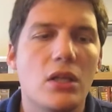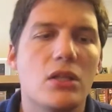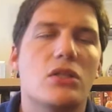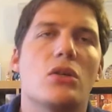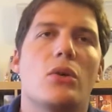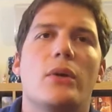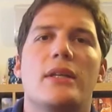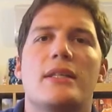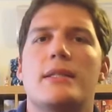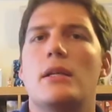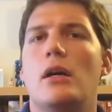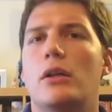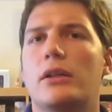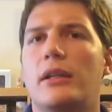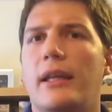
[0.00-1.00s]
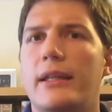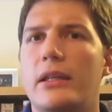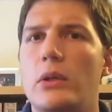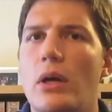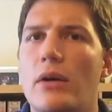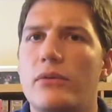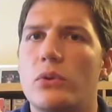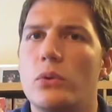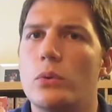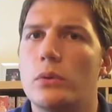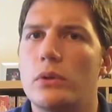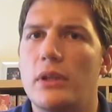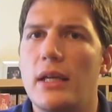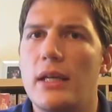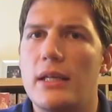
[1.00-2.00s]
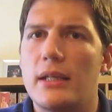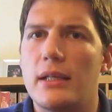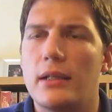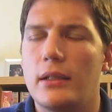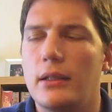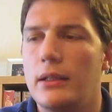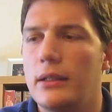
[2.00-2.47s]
so it's not like you have to take